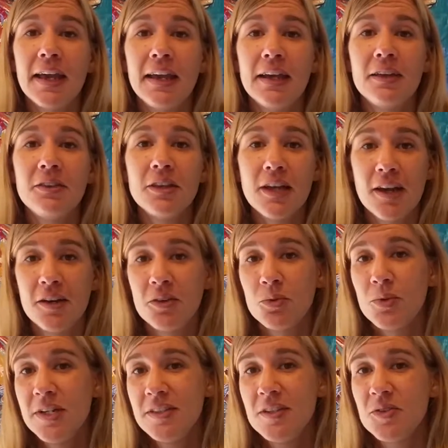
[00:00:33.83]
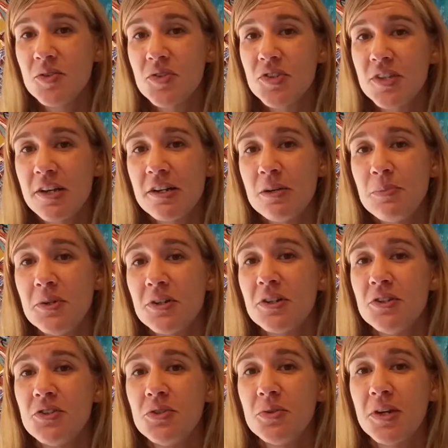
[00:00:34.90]
And the kind of the way these are set up, you're
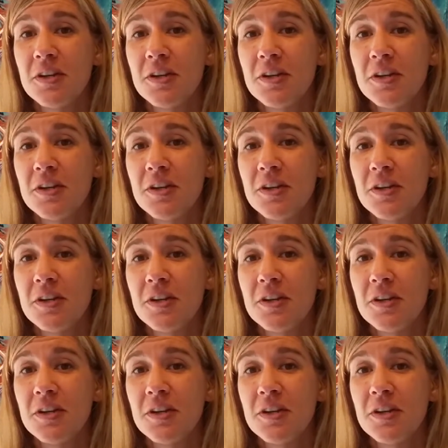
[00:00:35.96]
gonna do